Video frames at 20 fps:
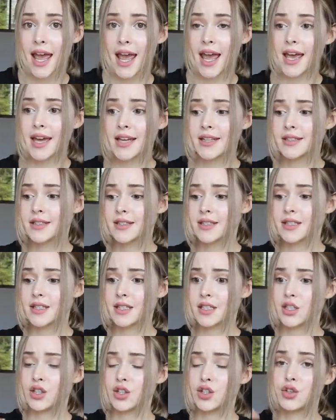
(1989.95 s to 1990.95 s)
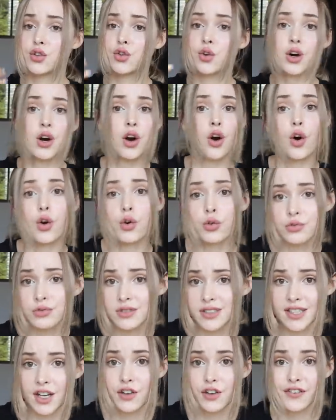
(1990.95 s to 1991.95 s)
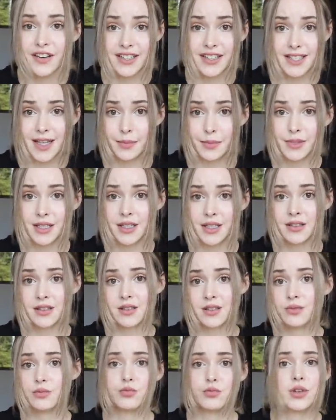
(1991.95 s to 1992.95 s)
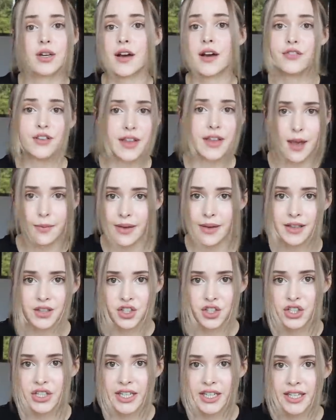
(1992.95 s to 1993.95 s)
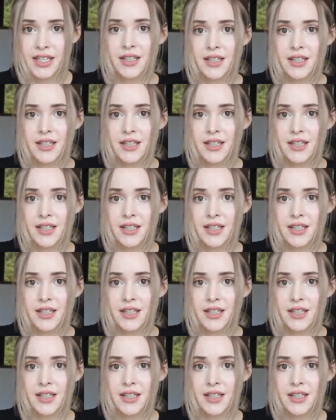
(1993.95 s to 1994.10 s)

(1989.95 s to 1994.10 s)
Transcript: and your own self-acceptance, whatever that may look like.